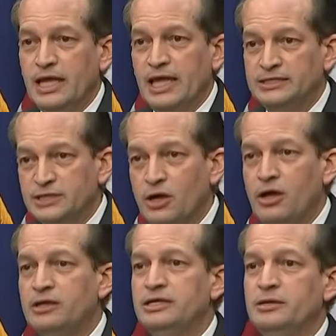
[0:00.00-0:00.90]
And
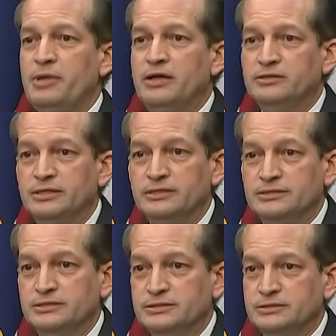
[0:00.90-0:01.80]
talking about
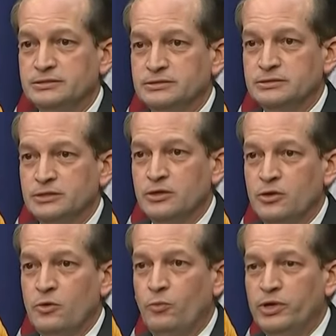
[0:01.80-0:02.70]
this
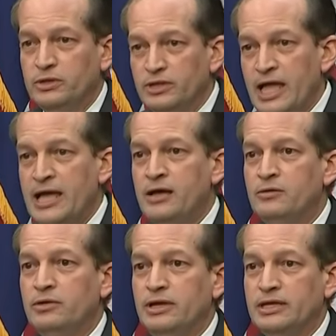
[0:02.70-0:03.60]
would allow